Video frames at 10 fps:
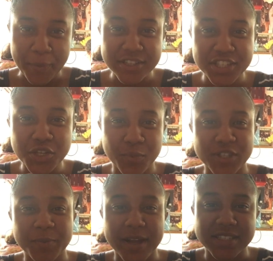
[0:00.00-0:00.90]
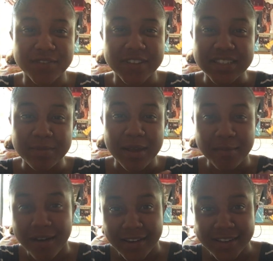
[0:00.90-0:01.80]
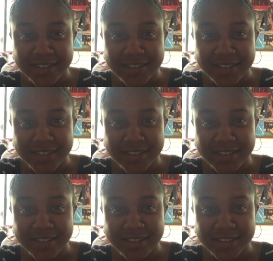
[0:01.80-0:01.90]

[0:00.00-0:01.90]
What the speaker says: puts a new perspective into my mind.